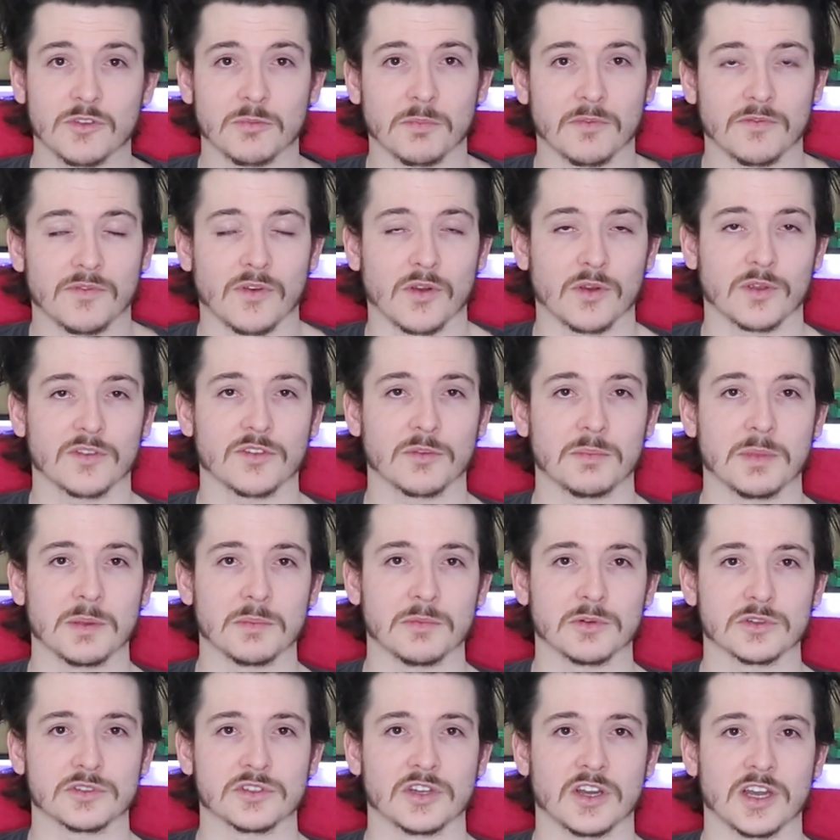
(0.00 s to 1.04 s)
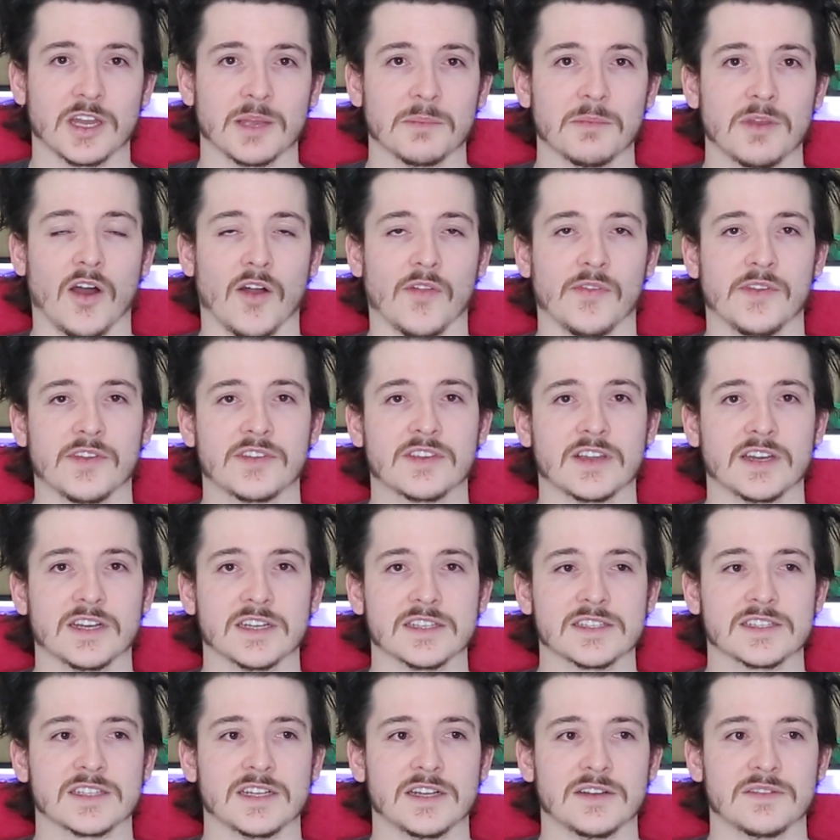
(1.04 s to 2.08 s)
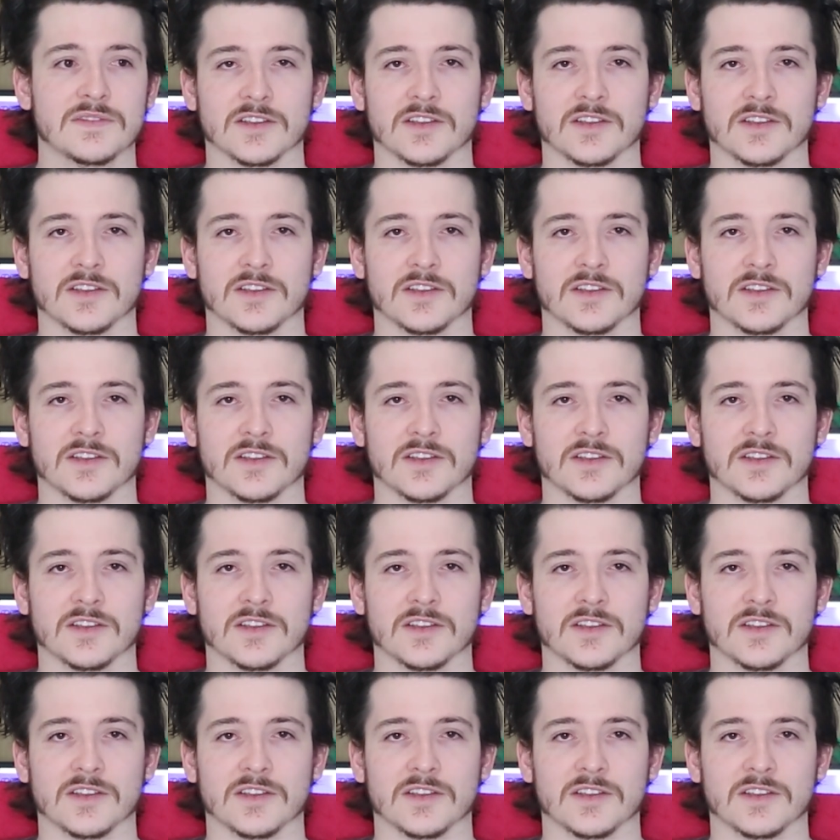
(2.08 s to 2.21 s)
focus a bit more time on this kind of stuff.